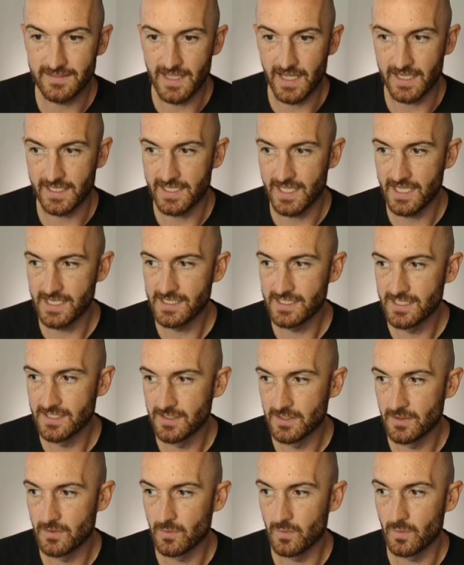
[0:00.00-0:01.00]
again,
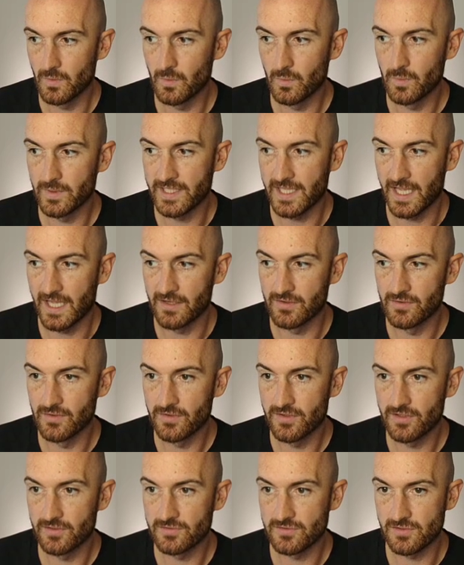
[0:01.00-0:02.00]
we get
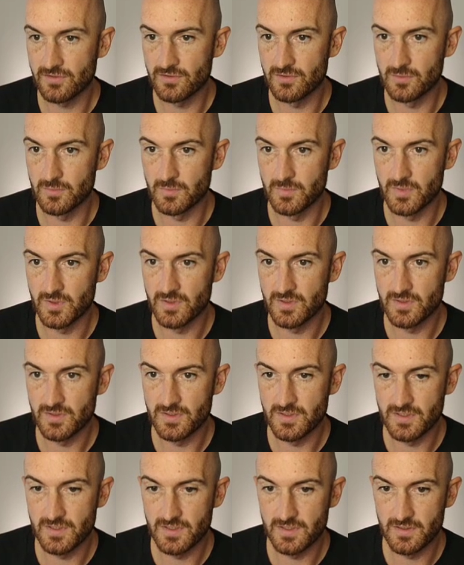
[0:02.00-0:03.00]
another zoom
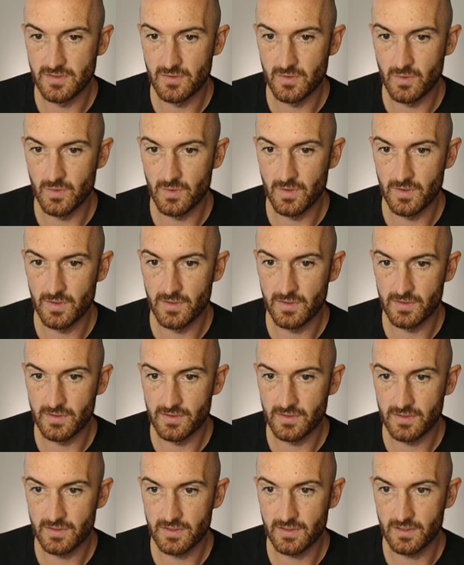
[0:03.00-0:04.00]

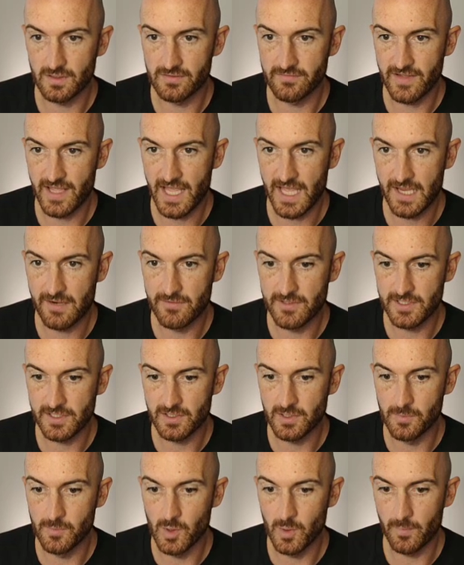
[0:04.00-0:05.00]
kind of area
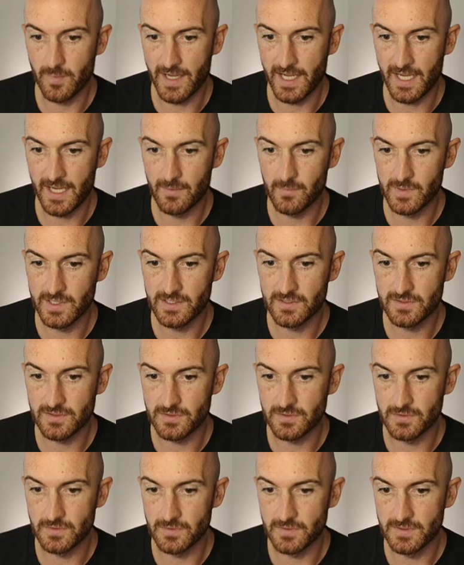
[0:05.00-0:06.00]
come up, and we can
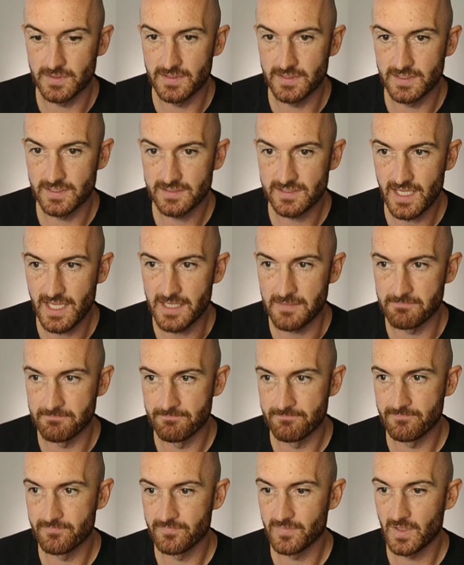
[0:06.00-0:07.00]
do the same.
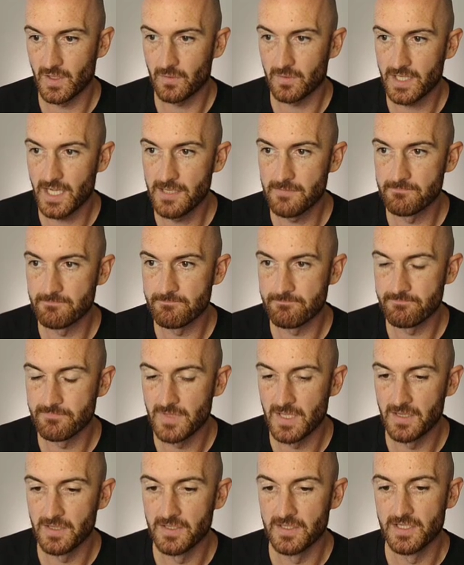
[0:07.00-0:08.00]
Okay.
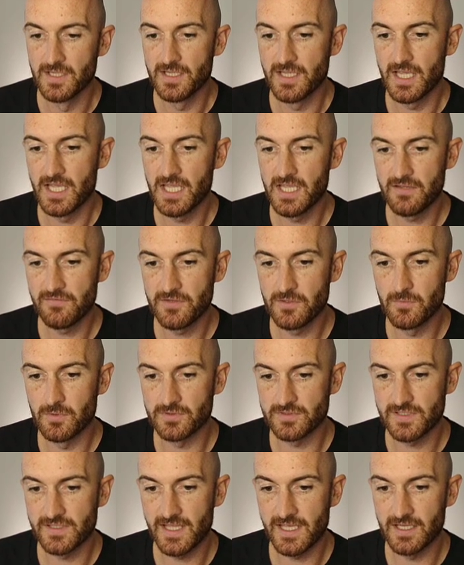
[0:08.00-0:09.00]
If you want
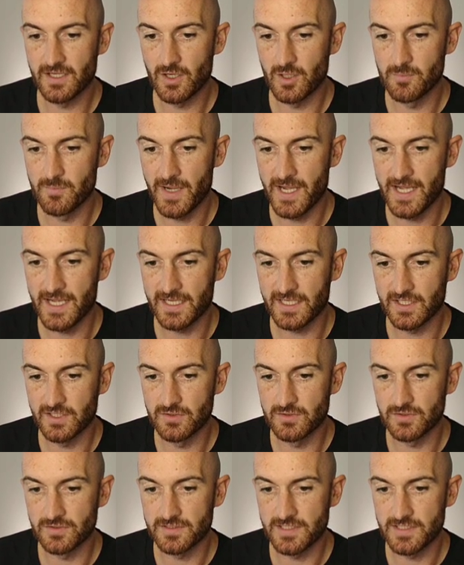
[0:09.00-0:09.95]
to then go back, you just